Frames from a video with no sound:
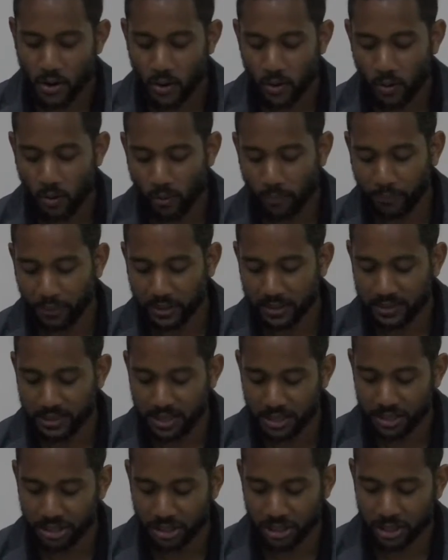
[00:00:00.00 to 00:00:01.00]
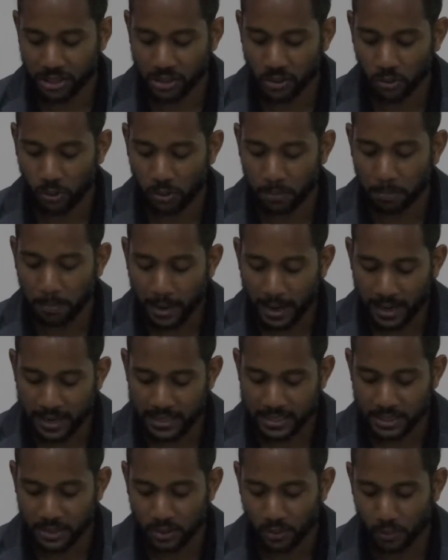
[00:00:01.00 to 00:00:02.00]
or fixations on
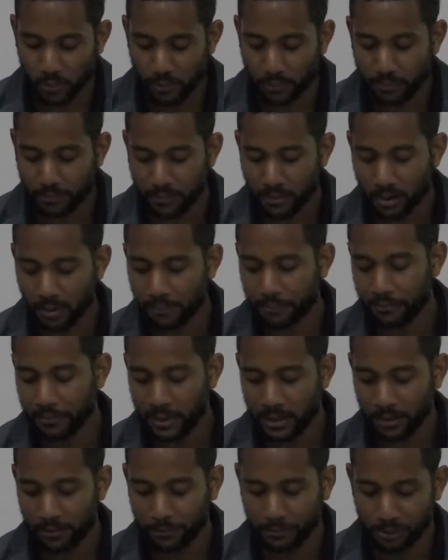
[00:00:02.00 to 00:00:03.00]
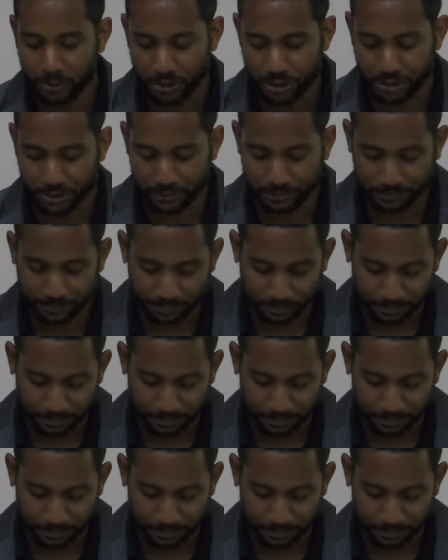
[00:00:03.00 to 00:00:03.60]
past or fear of future.